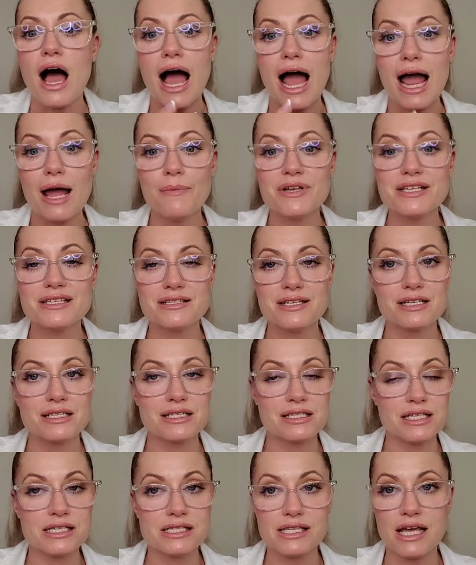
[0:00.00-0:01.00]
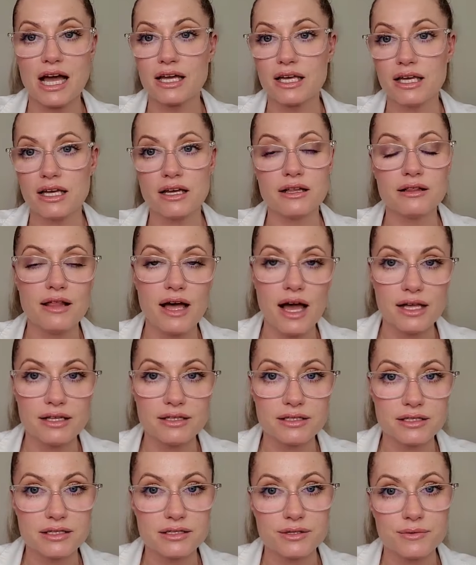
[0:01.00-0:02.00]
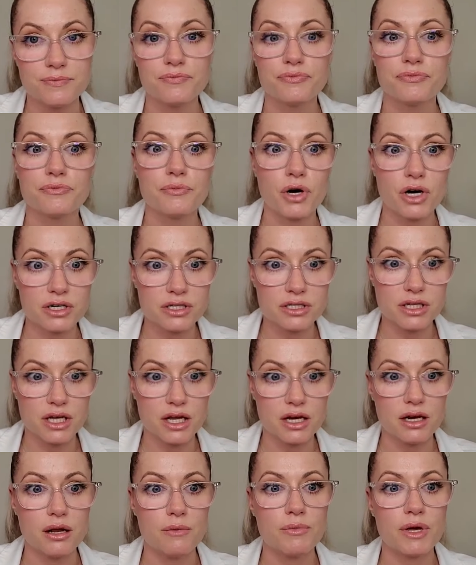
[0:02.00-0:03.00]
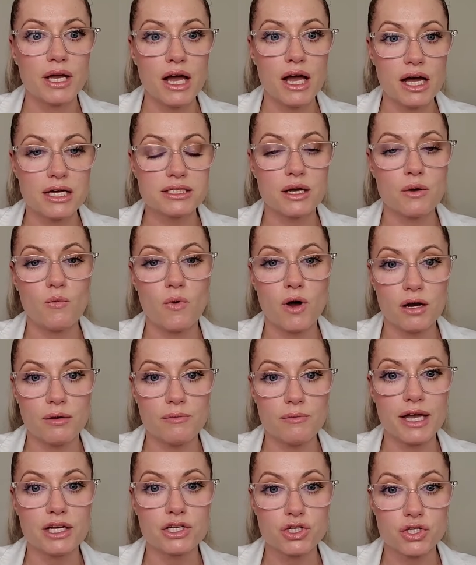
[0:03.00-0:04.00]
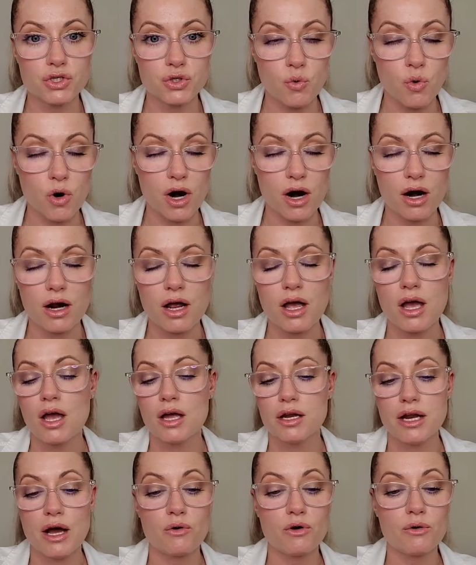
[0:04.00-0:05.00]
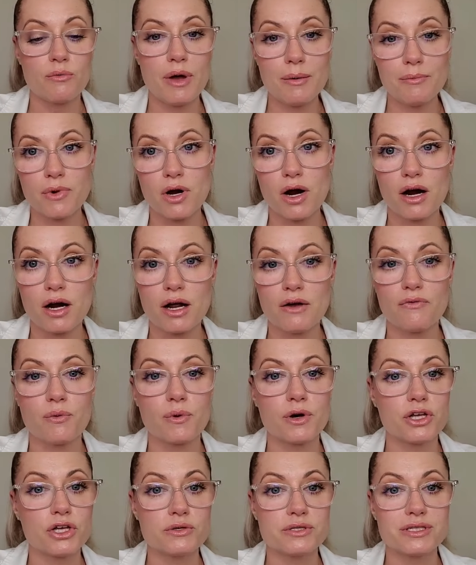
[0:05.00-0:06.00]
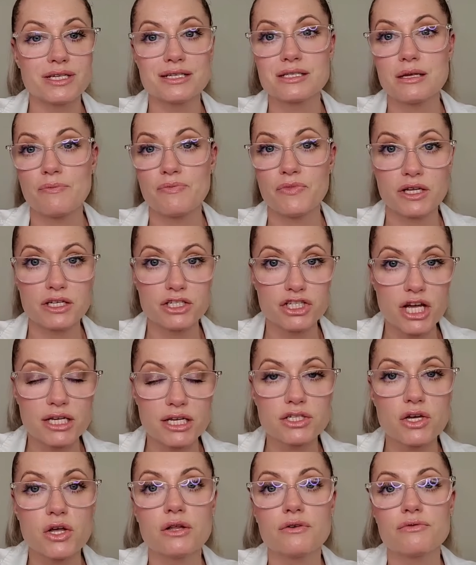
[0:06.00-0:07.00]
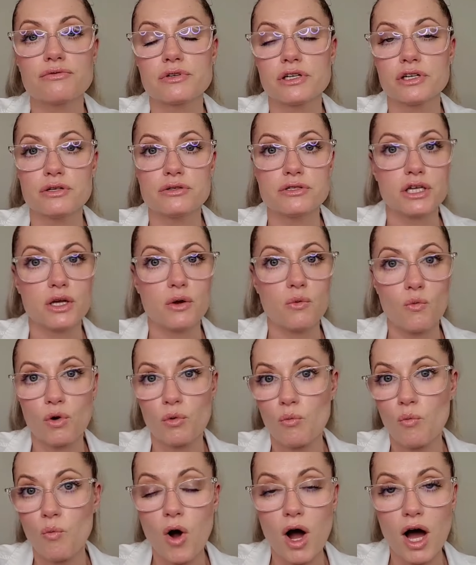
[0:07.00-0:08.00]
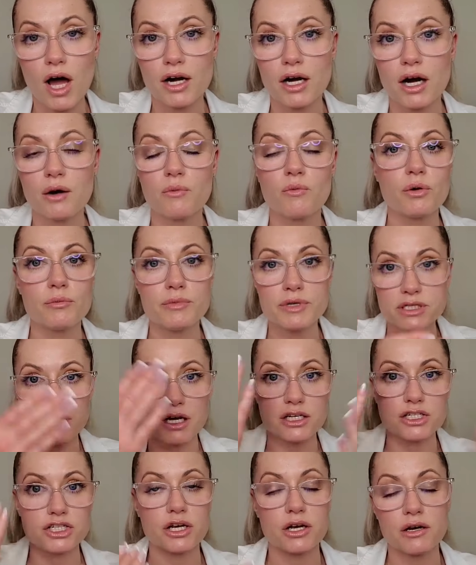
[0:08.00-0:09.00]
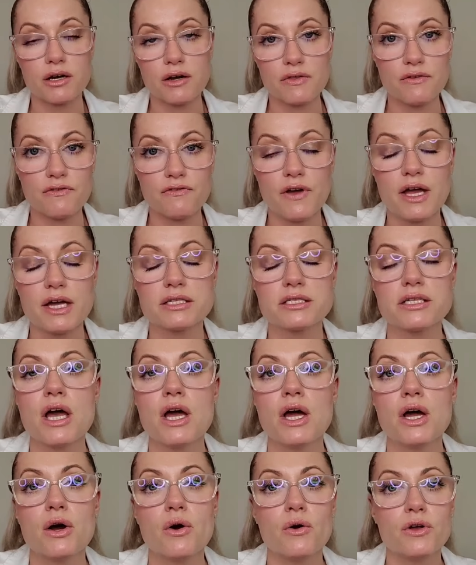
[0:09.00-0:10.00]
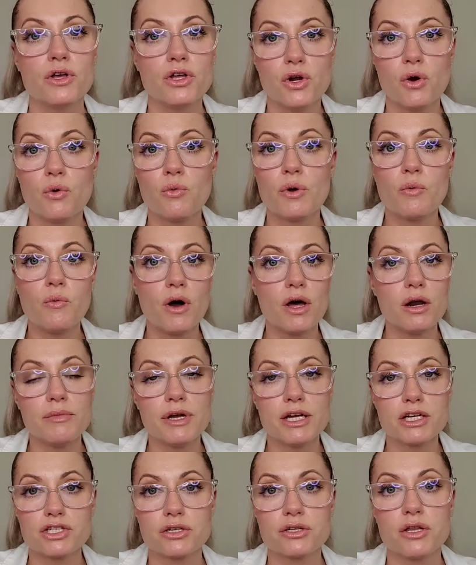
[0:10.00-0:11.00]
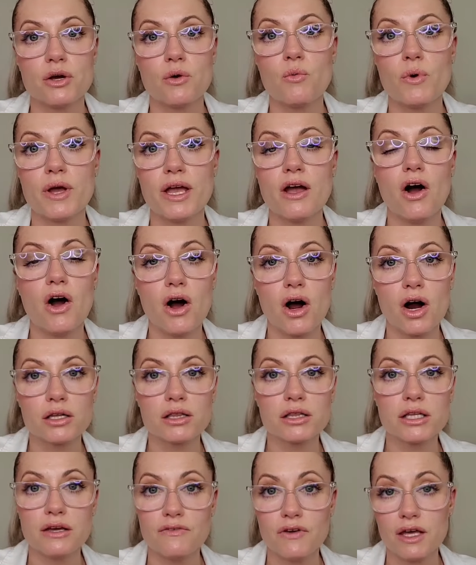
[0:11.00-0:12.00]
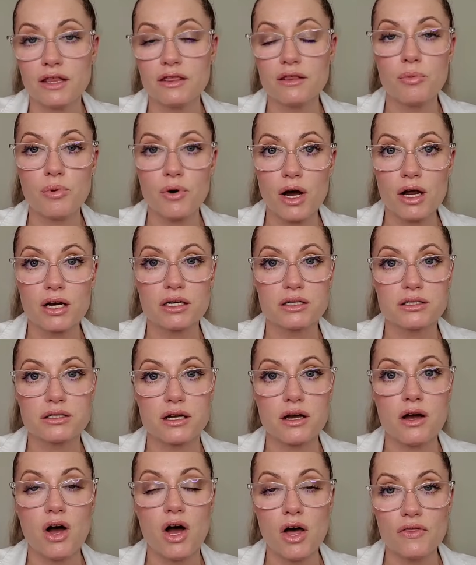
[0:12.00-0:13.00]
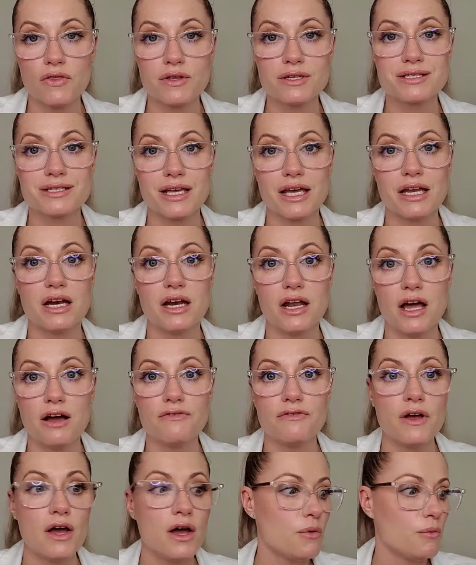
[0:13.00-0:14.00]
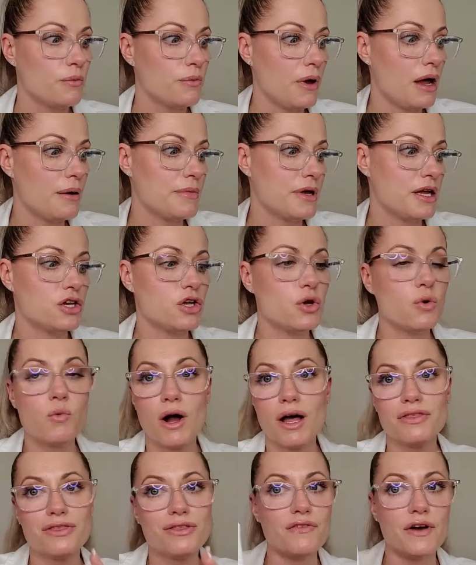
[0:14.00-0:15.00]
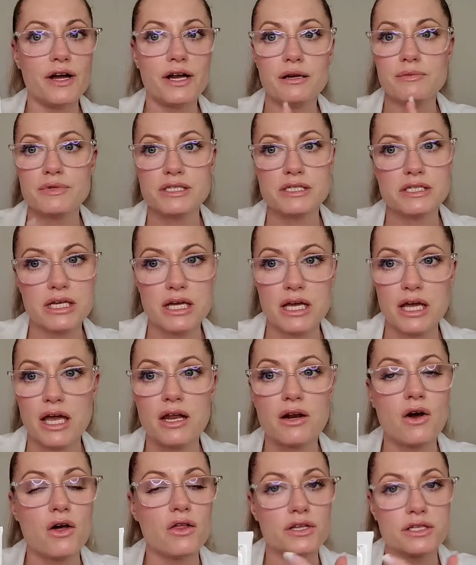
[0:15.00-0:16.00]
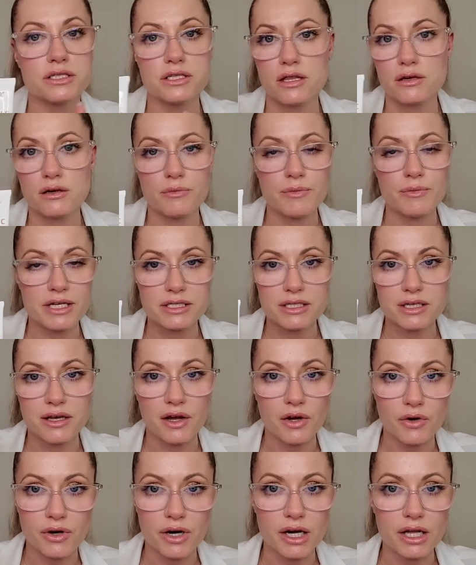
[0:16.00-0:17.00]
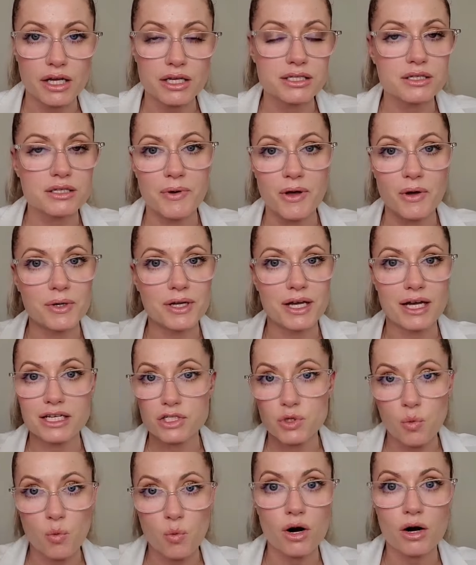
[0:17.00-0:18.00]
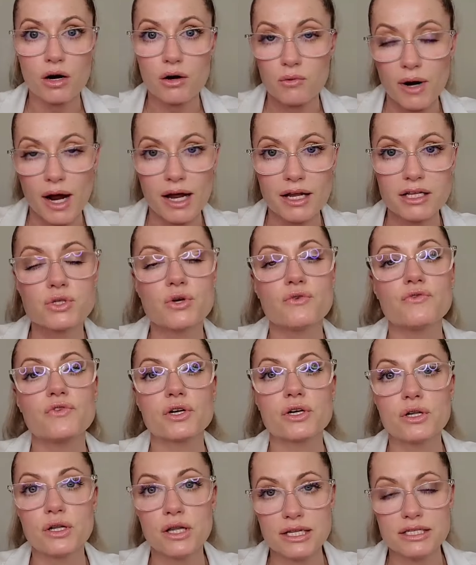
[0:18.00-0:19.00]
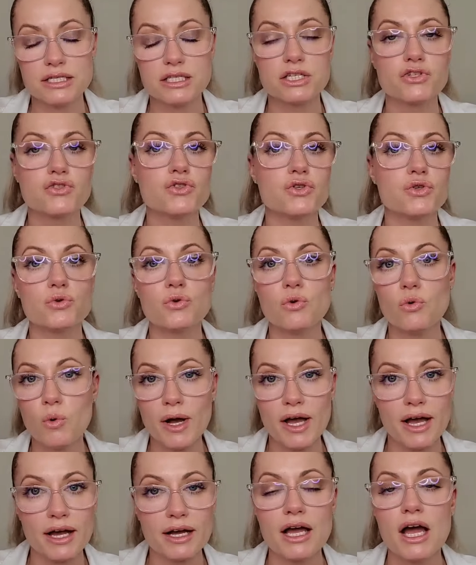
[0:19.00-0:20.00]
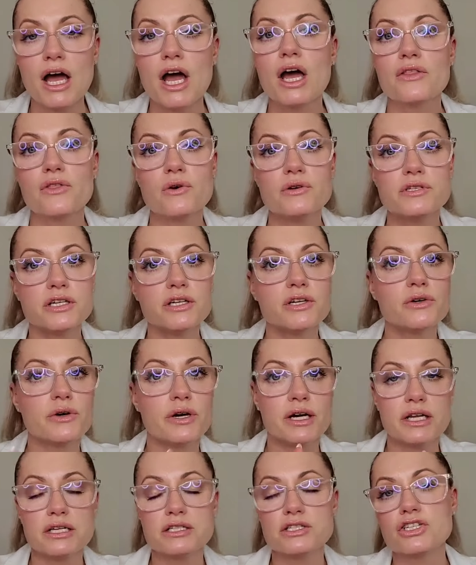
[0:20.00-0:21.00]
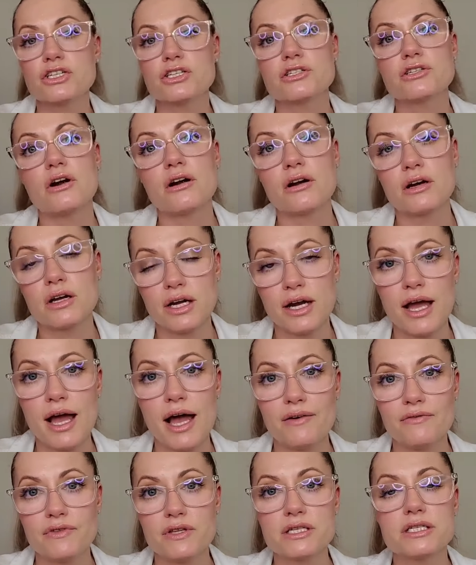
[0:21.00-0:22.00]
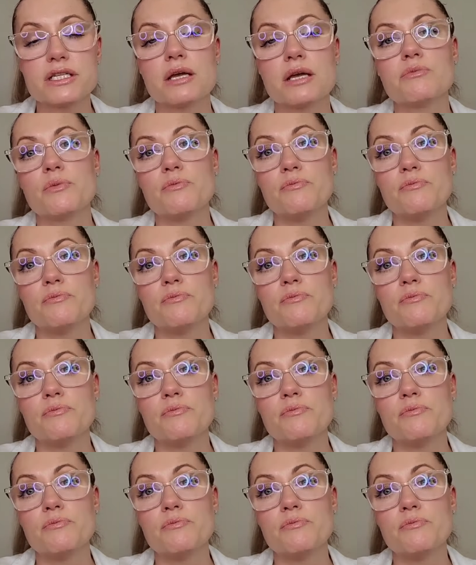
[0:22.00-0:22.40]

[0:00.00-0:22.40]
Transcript: I'm a 60 second cleanse person because I want to make sure. Now, remember, if we're using something gentle, if we're using warm water and we're massaging around the face, you know, we wanna make sure that we are leaving the product on the skin enough I mean, you want the vitamin C and all these other amazing ingredients to be able to get to work, right? So if your cleanse is too quick, those ingredients just aren't going to have the same